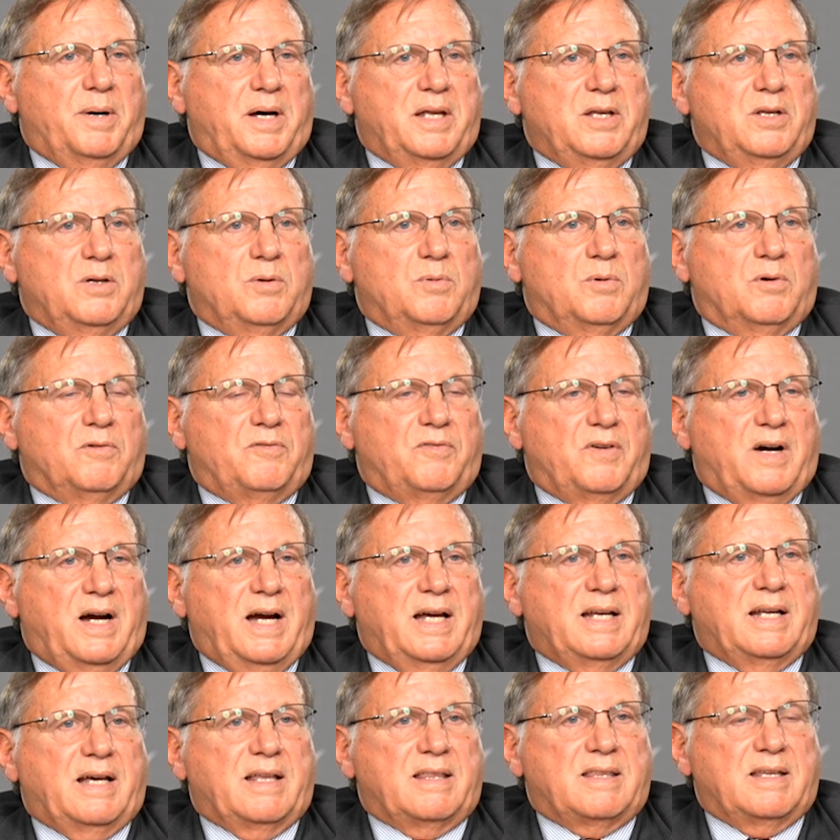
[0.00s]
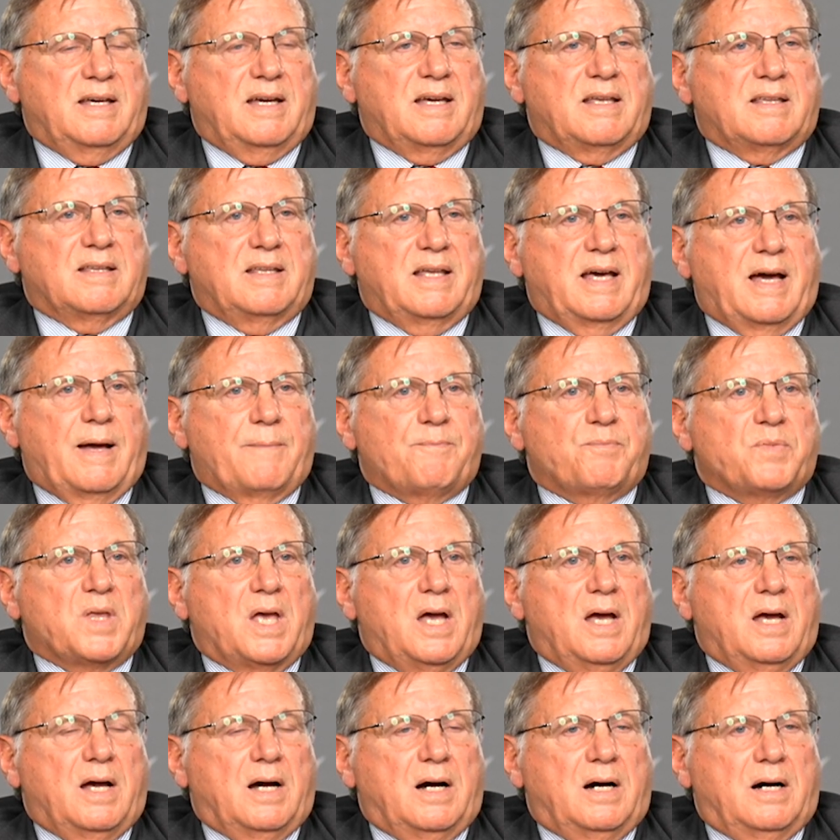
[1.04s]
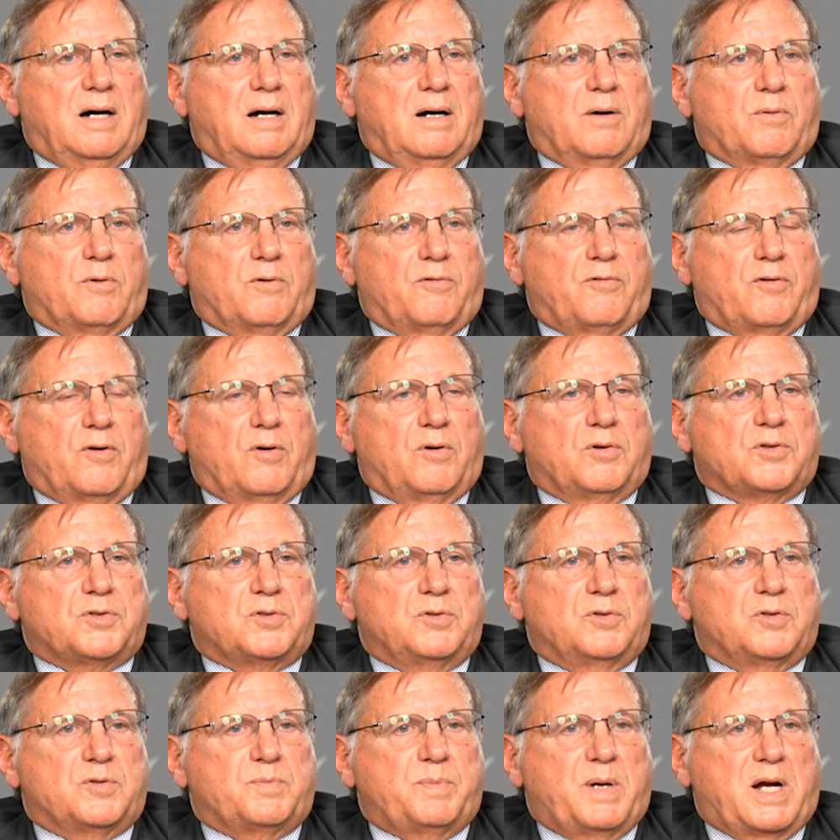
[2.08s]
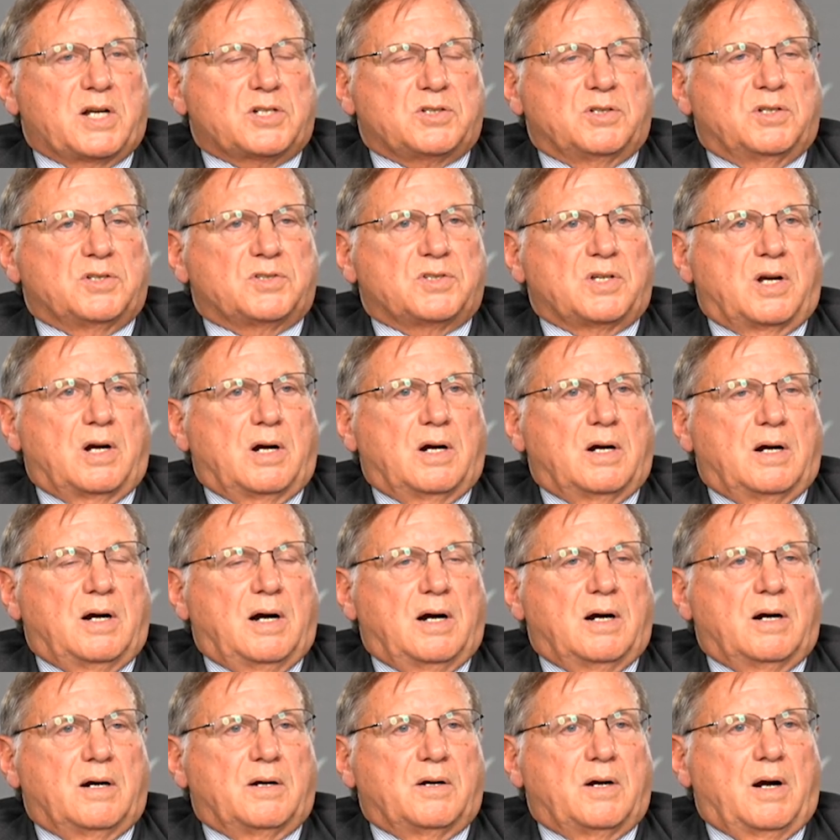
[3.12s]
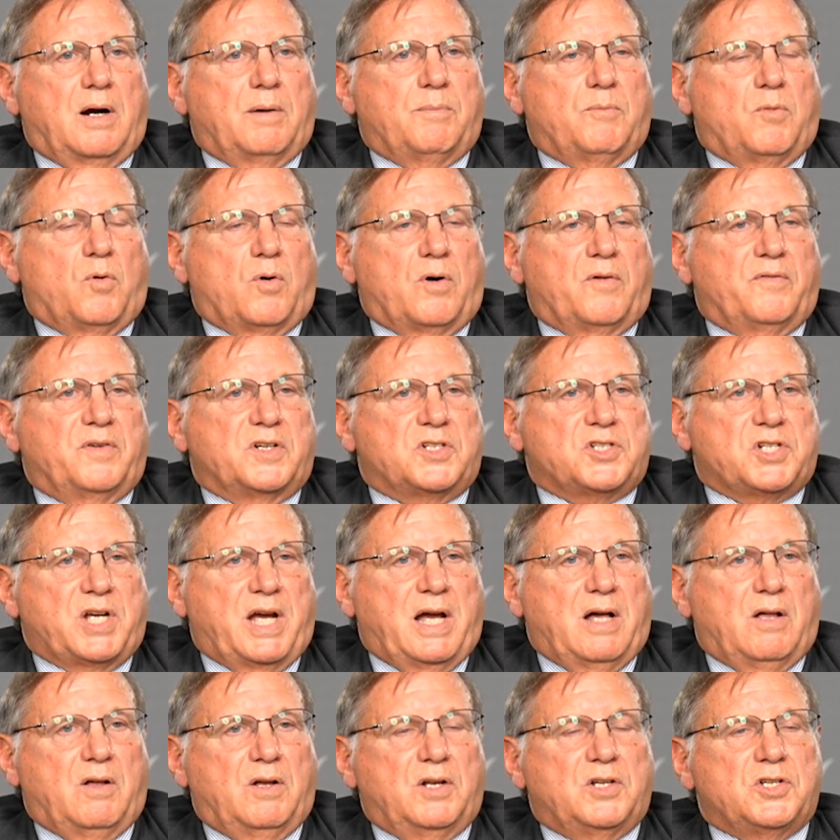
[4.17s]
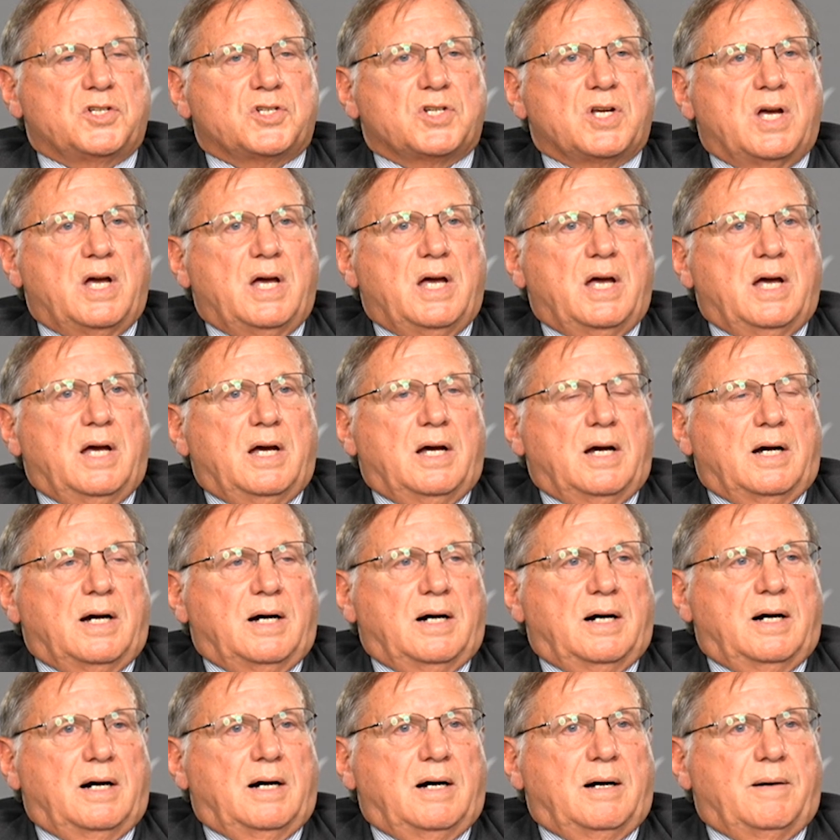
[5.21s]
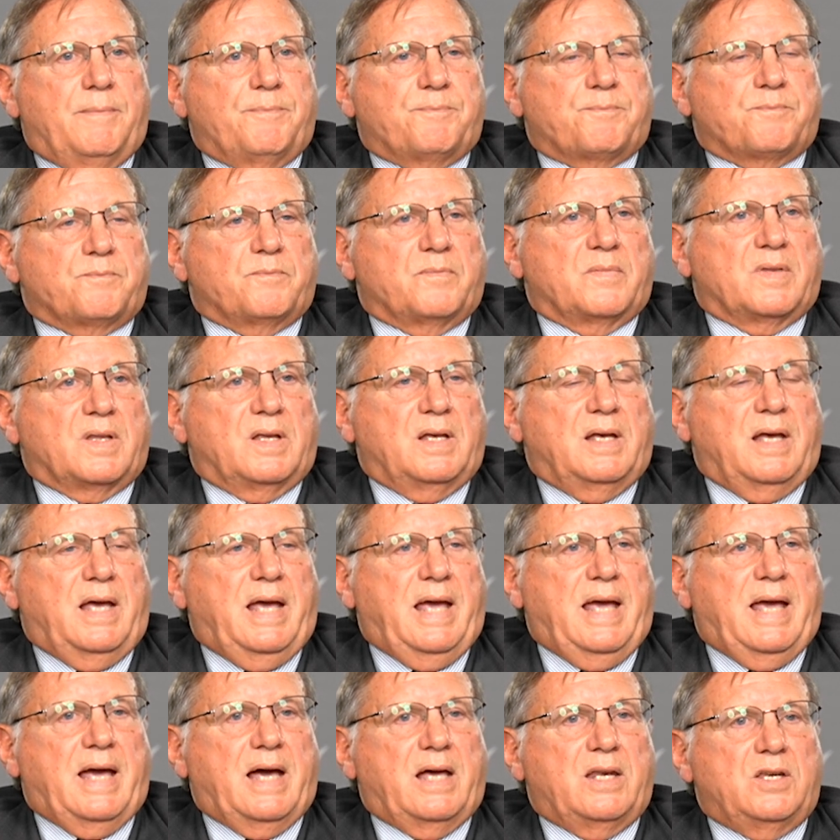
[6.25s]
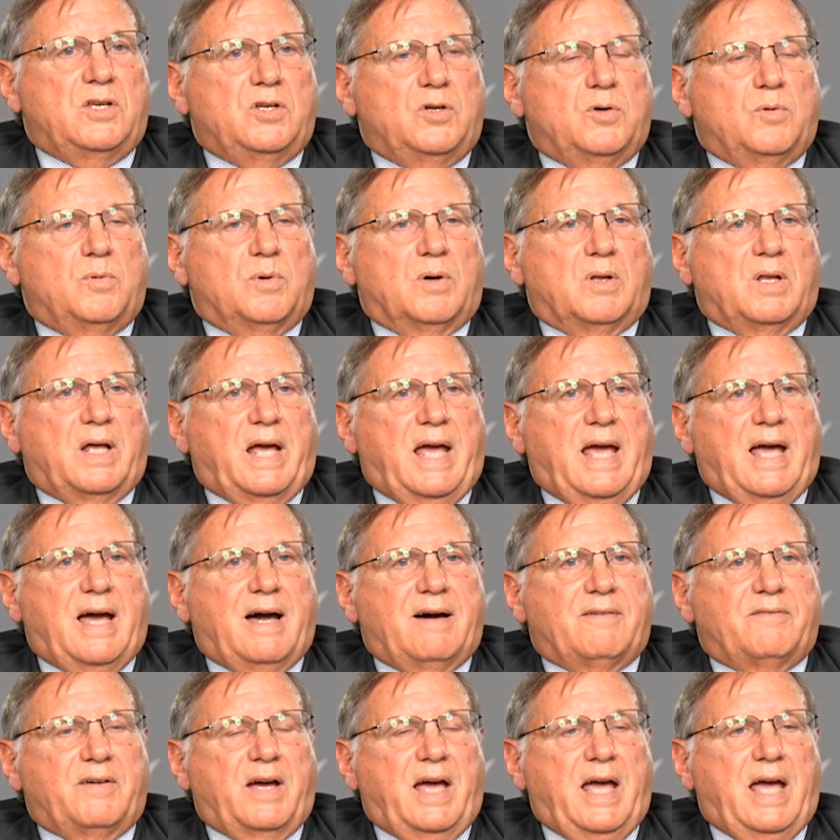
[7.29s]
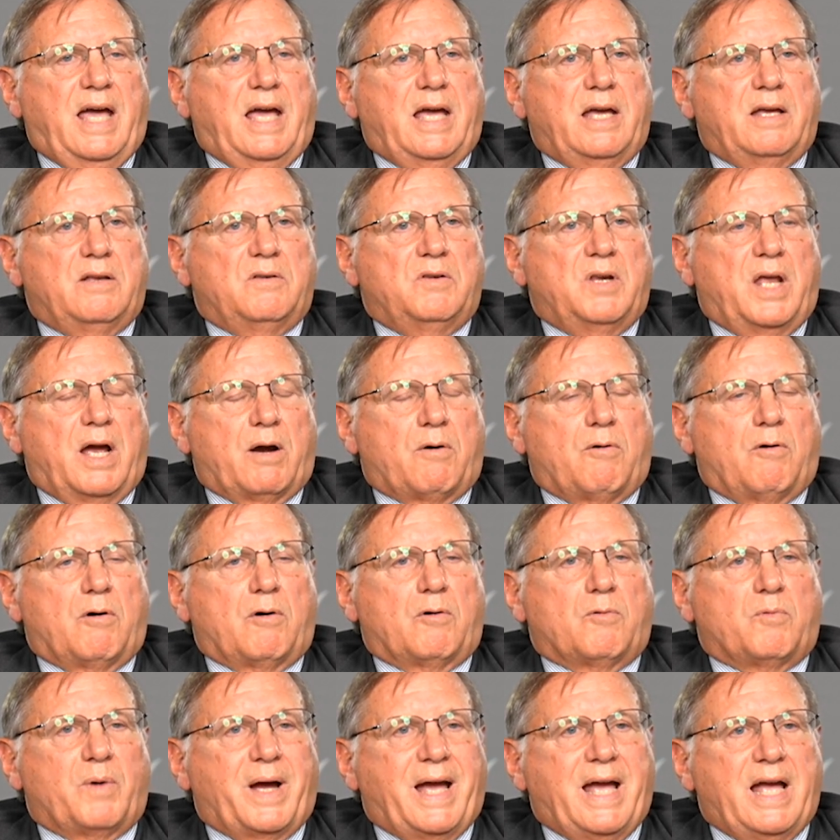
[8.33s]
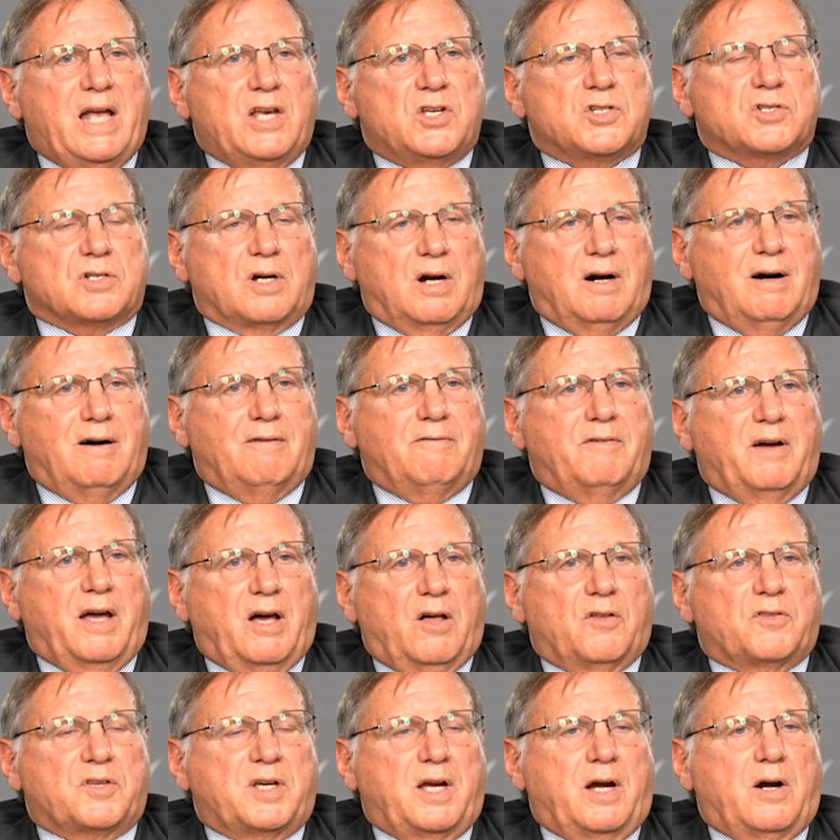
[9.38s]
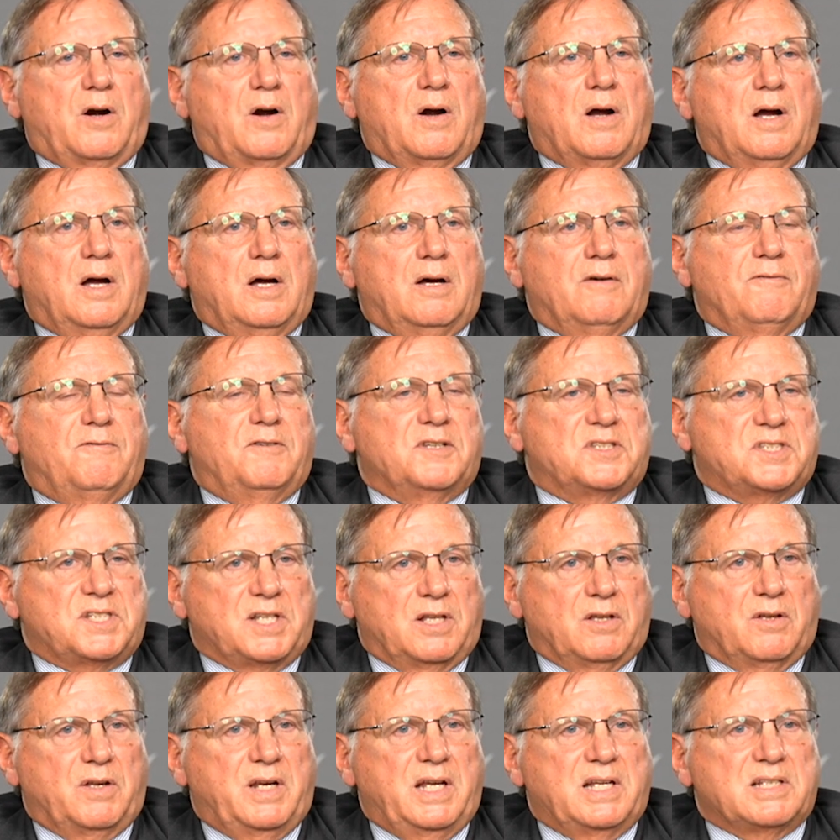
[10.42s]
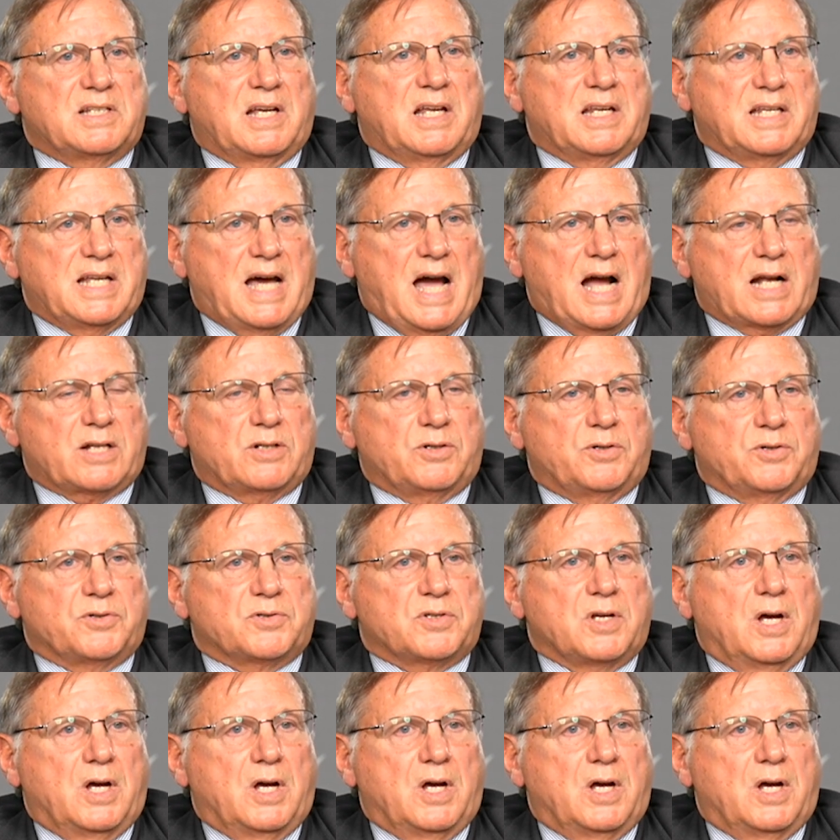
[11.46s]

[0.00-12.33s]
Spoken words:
you will find, I think, that referrals to specialists are more of a challenge, and you will have a narrower range of healthcare facilities and doctors